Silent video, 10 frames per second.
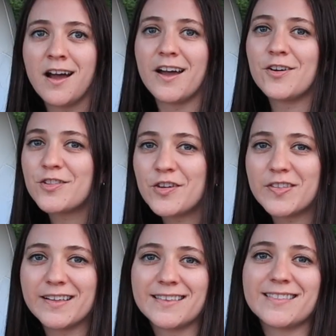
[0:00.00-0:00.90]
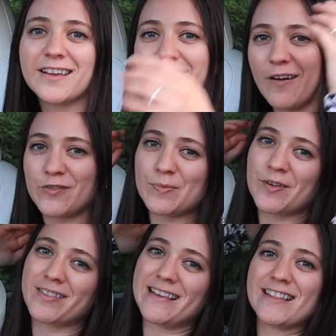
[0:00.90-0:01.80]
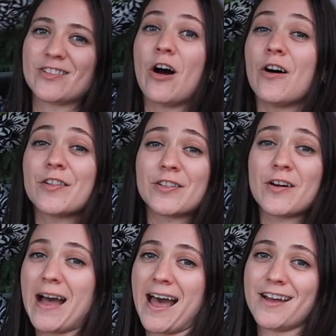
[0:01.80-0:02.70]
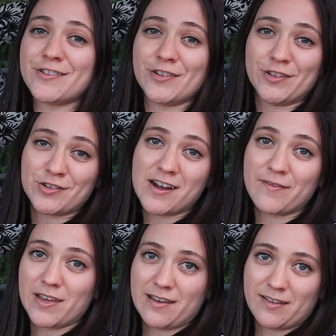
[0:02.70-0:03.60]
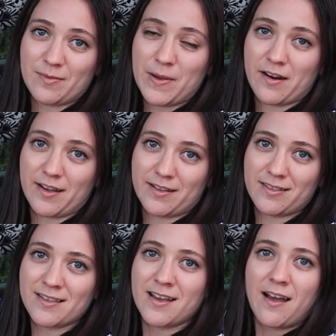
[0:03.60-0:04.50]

I also think that the comfortable seats also add to the driving experience.